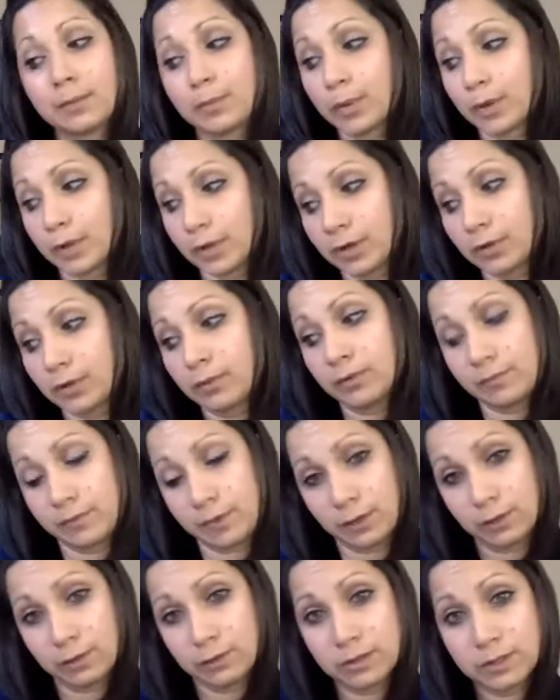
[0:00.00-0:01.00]

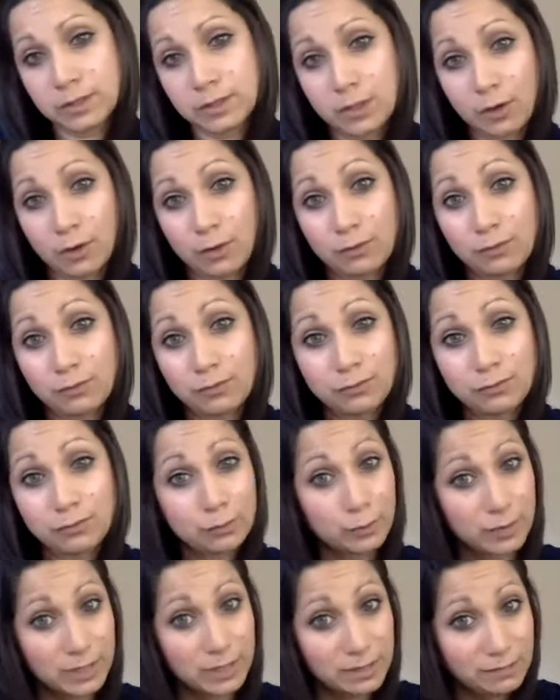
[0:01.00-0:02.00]
review. So
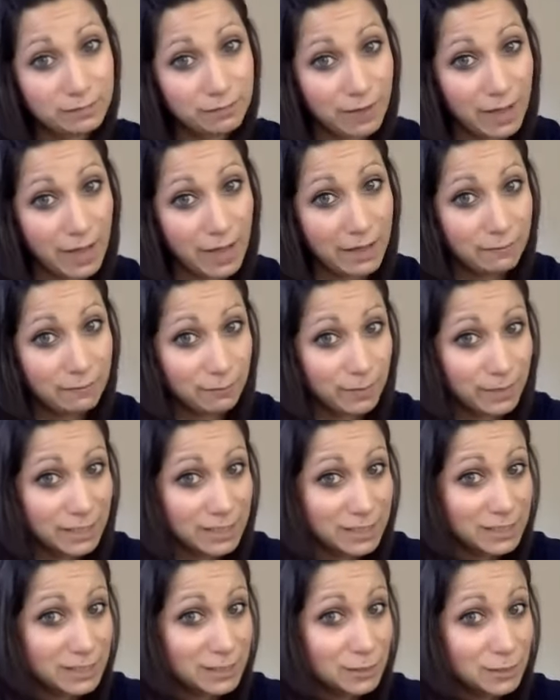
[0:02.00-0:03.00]
45
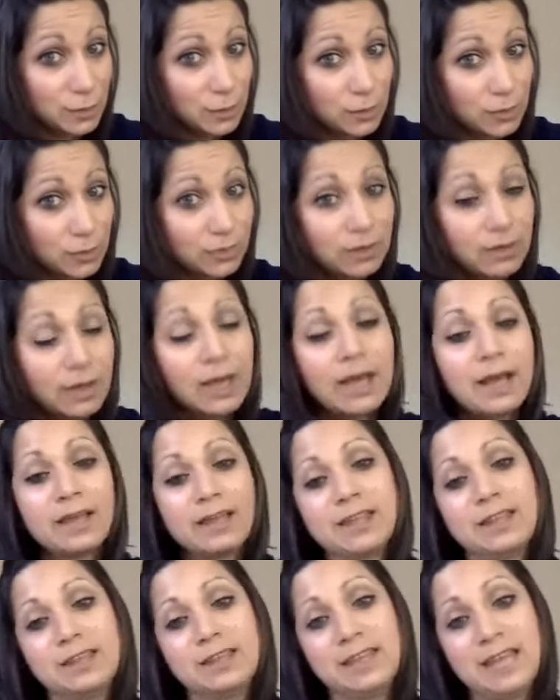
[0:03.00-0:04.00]
minutes total.
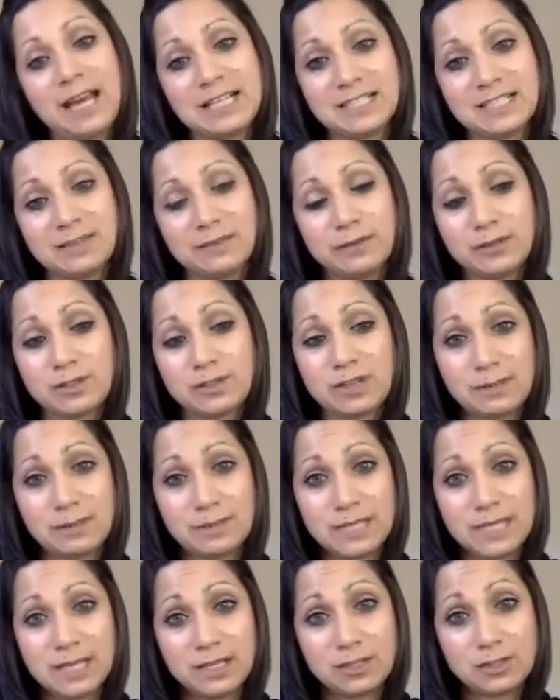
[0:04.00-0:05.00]
That's if you stop to
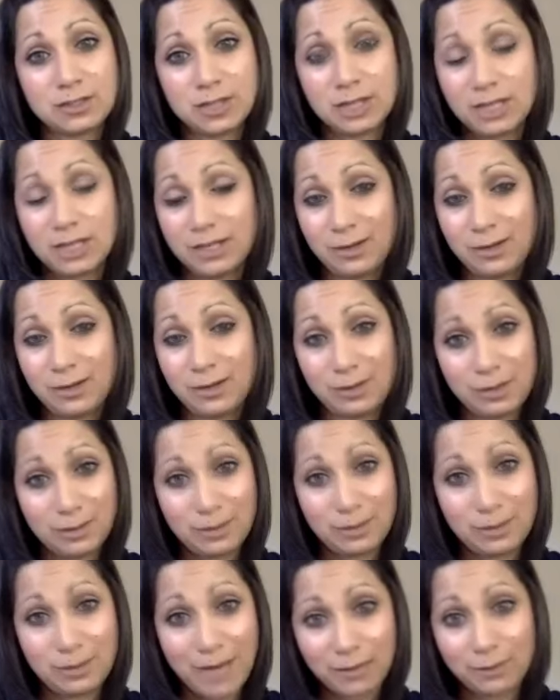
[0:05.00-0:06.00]
get a drink and go to the
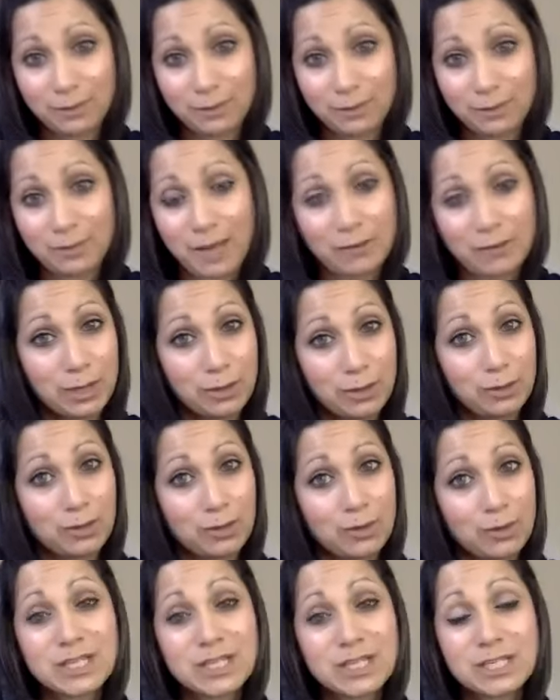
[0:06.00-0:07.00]
bathroom halfway
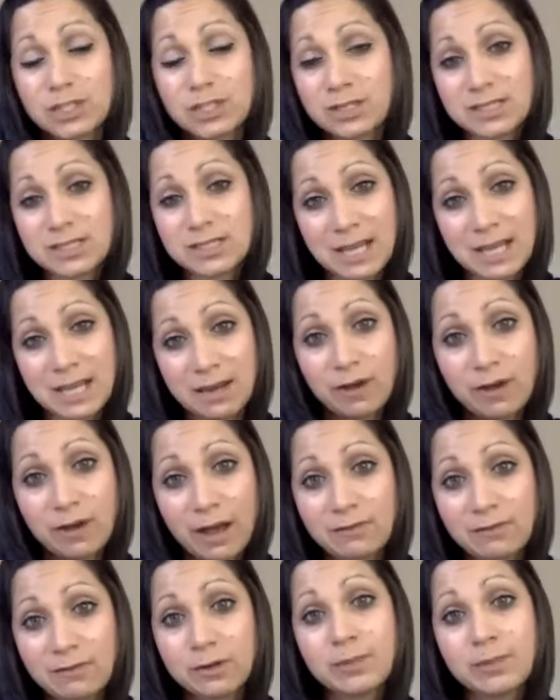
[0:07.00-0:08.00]
through. This shouldn't take
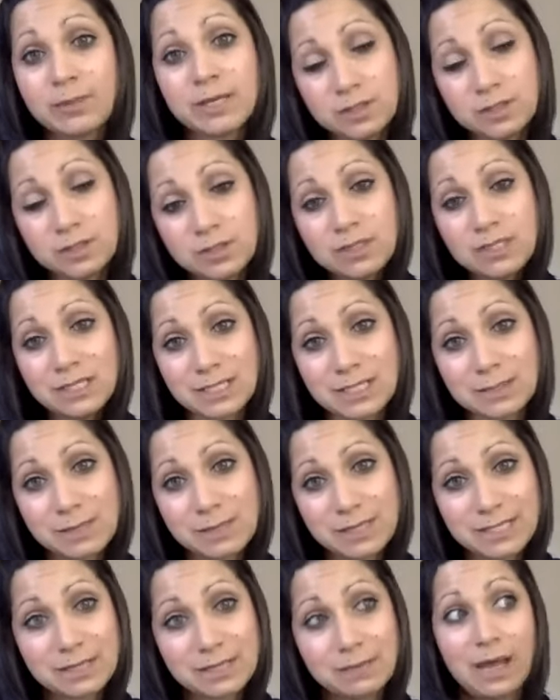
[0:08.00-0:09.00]
forever, but you do need to
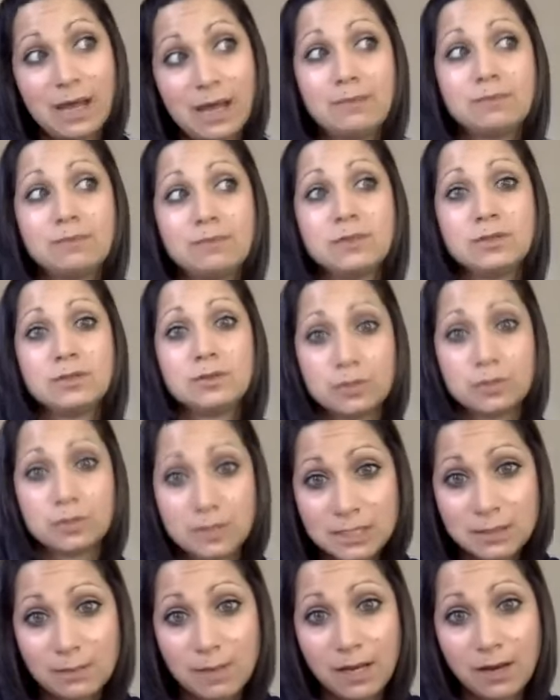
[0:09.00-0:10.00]
spend some time. You do
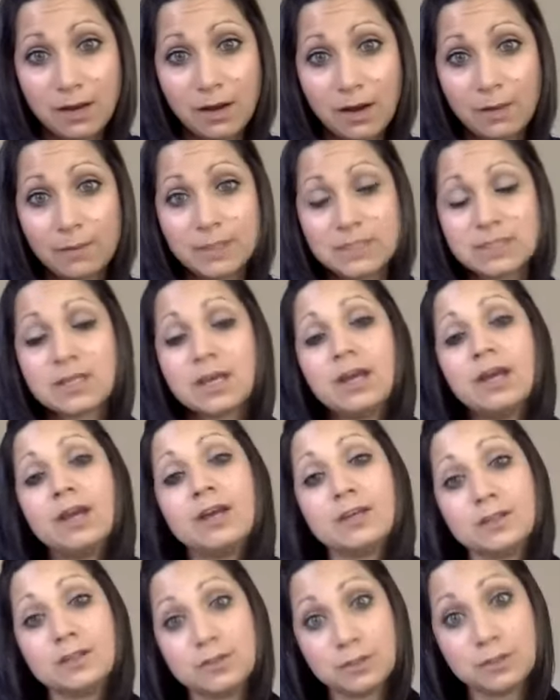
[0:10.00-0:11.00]
need to make comments.
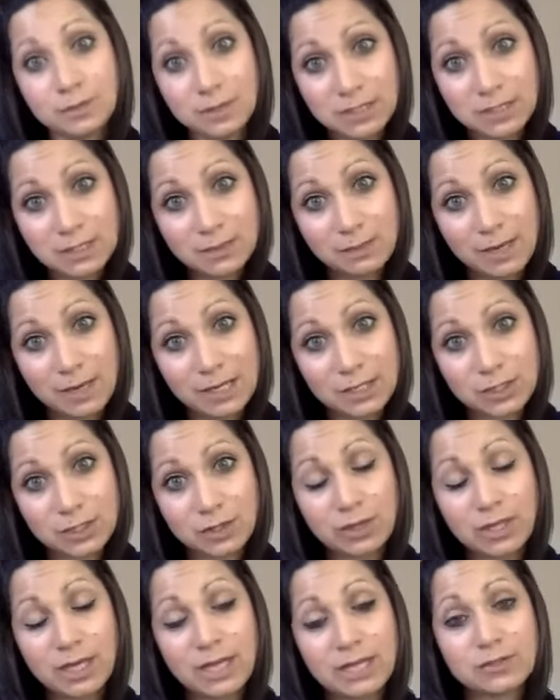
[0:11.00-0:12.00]
You do need to make
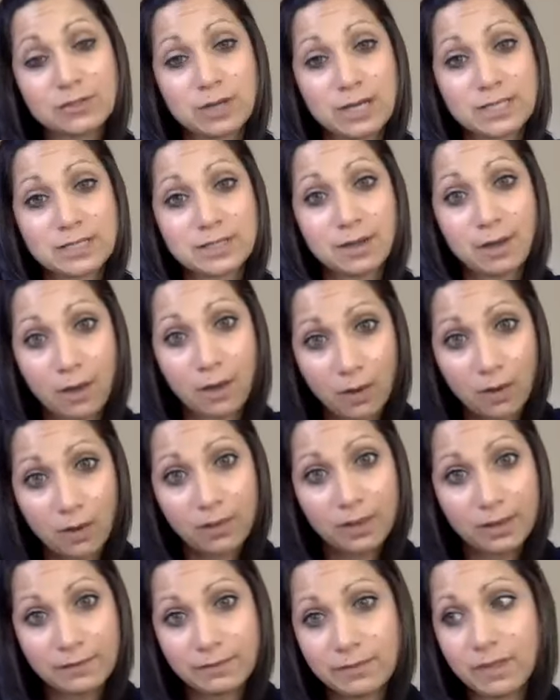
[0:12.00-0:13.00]
sure they address all
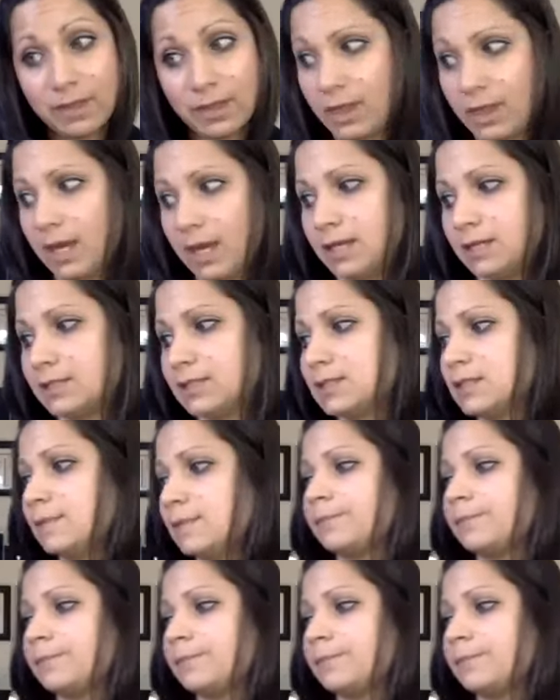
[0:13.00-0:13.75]
of the things.